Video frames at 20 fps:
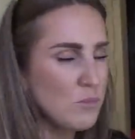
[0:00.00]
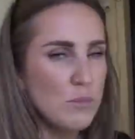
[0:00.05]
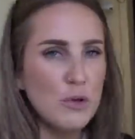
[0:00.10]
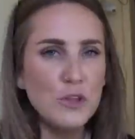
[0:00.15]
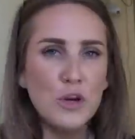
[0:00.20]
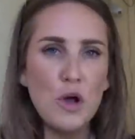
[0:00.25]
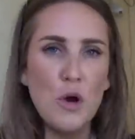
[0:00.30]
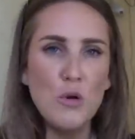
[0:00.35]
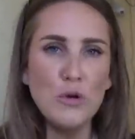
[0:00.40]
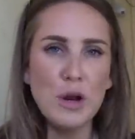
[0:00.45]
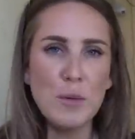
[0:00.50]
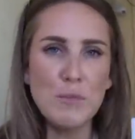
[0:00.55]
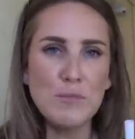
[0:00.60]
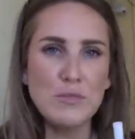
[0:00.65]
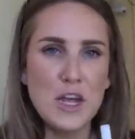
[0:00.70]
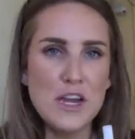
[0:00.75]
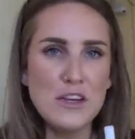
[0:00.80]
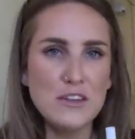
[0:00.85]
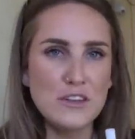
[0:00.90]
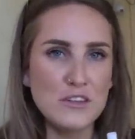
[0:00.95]
But the coconut
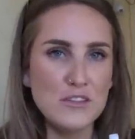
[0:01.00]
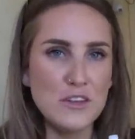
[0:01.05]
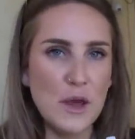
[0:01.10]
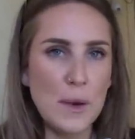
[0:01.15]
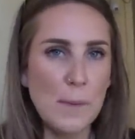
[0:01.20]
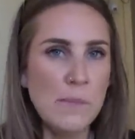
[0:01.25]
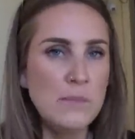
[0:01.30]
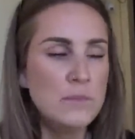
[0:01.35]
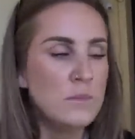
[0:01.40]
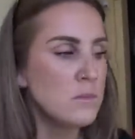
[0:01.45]
taste is like,